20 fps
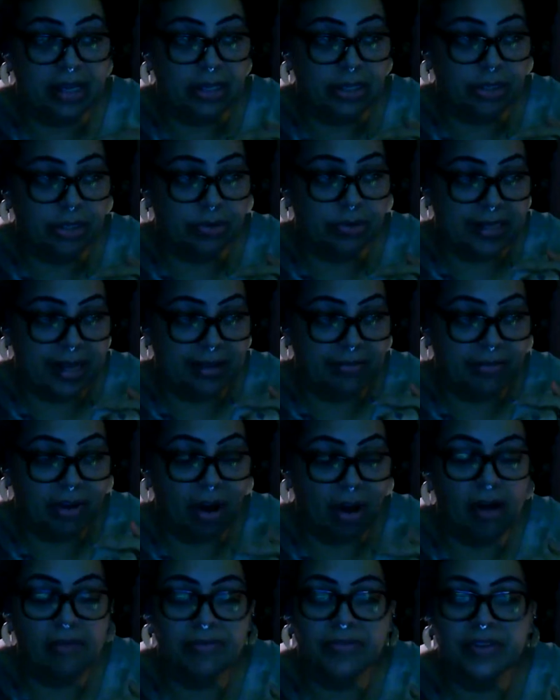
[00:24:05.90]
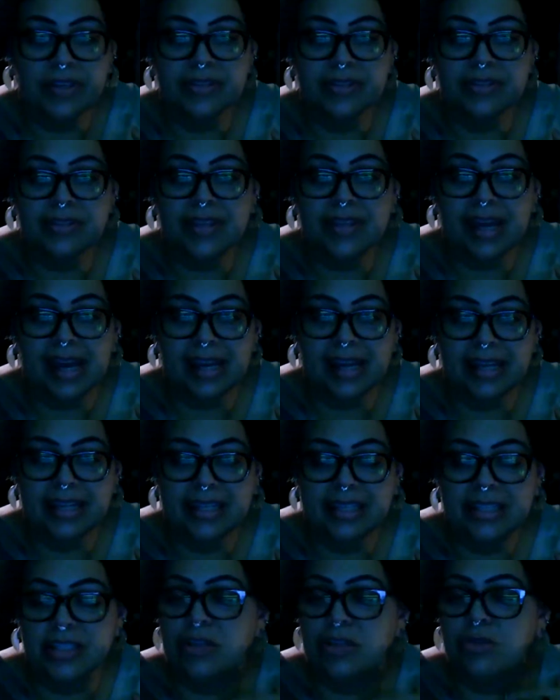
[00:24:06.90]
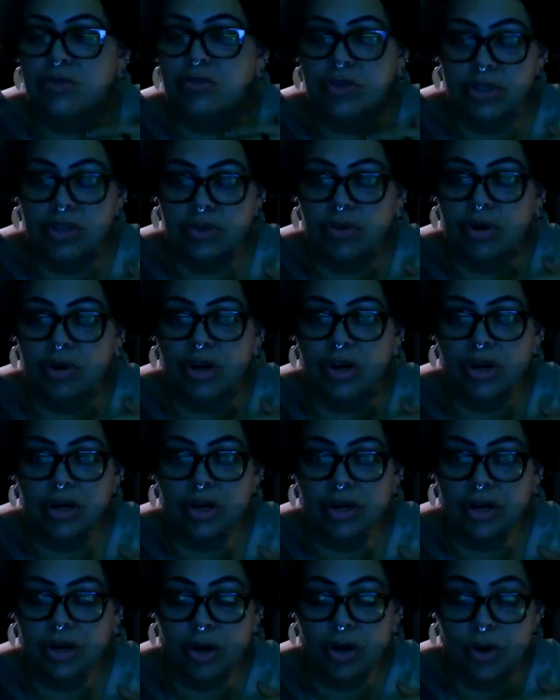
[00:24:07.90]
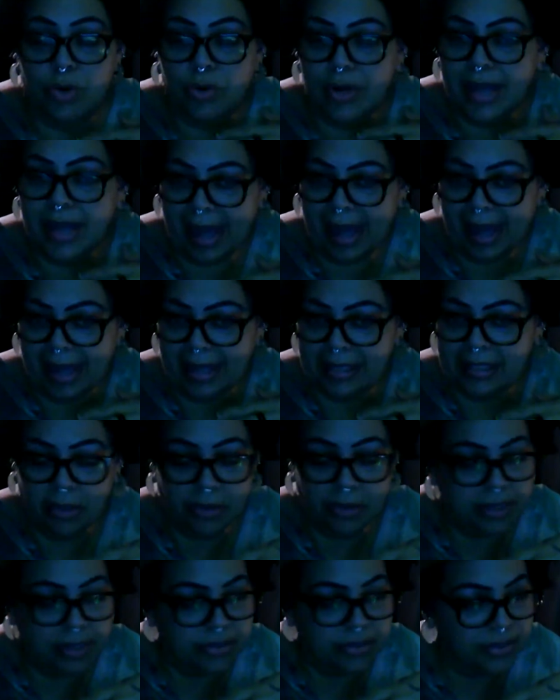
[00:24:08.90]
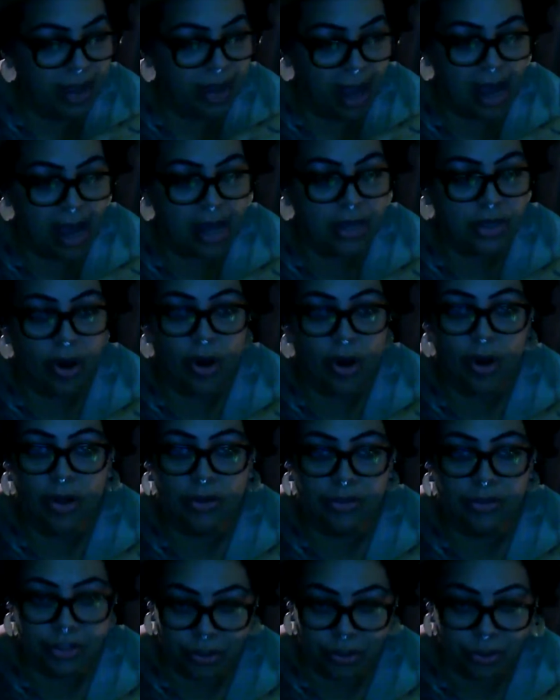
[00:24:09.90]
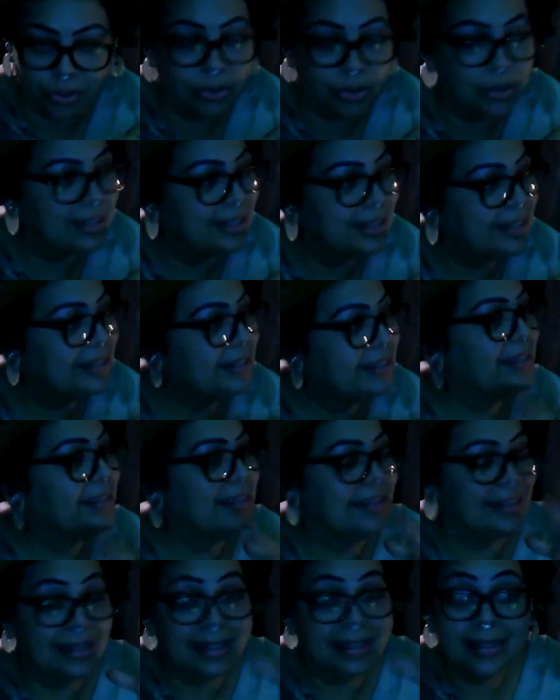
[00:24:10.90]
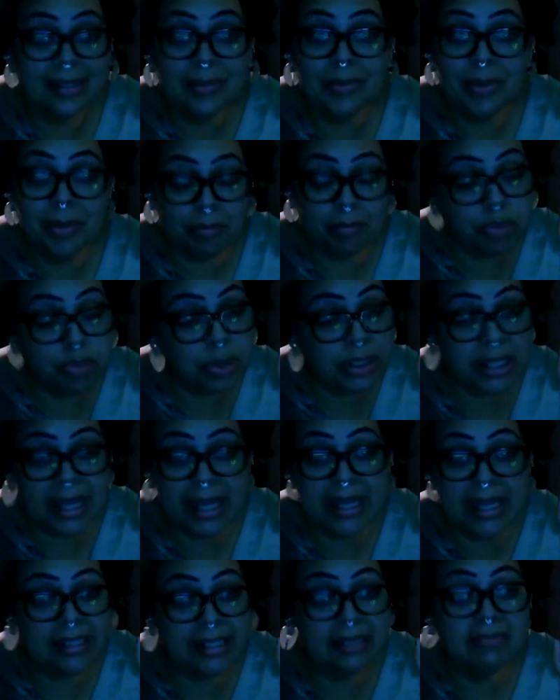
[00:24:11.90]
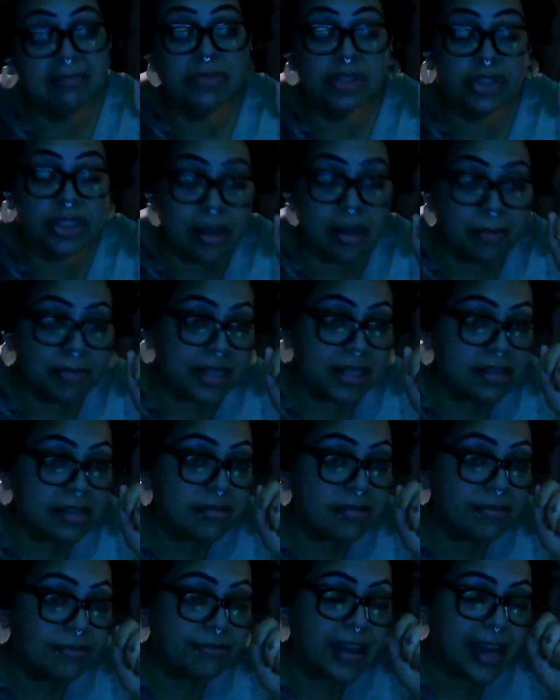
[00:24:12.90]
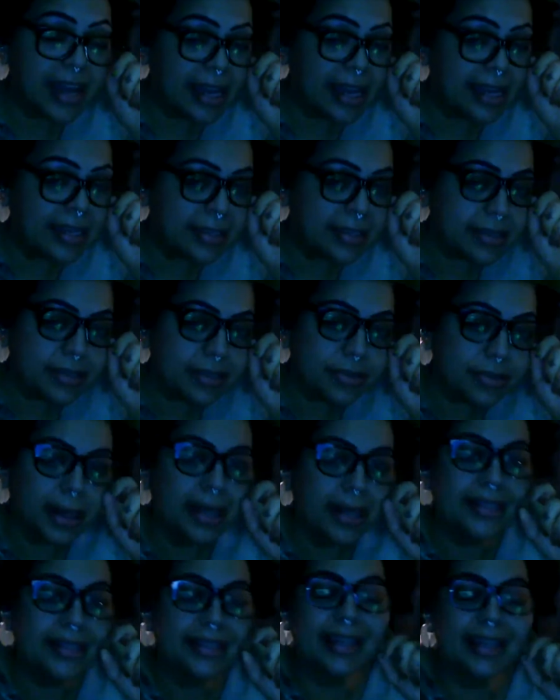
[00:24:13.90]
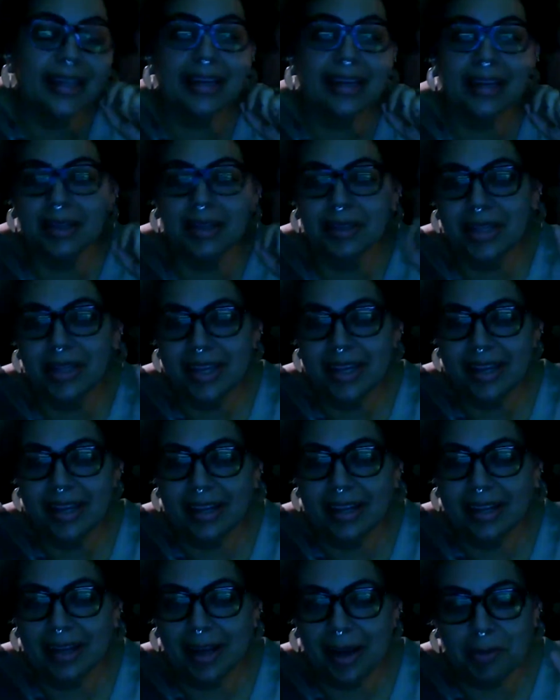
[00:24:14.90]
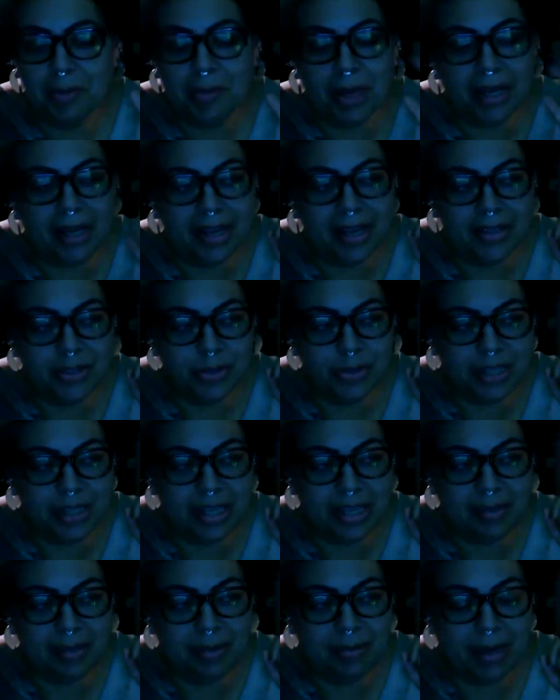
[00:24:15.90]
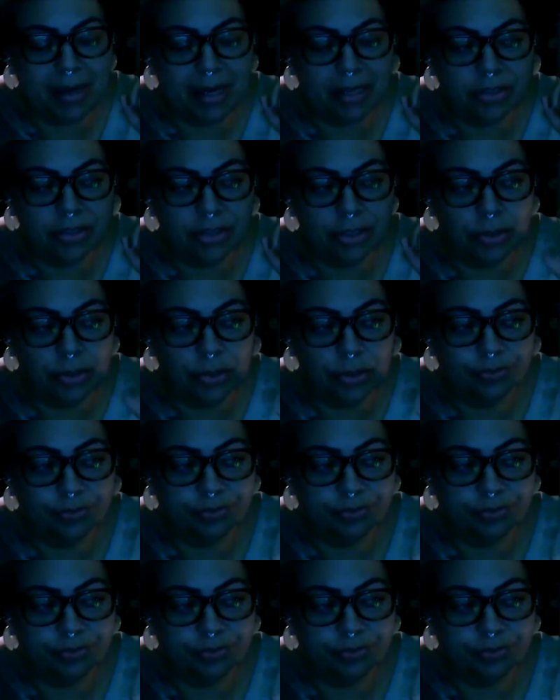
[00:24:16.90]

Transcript: you can have confidence that, you are okay. Now, that's not a call to play in something's face, right? Like, my guides are taking me back to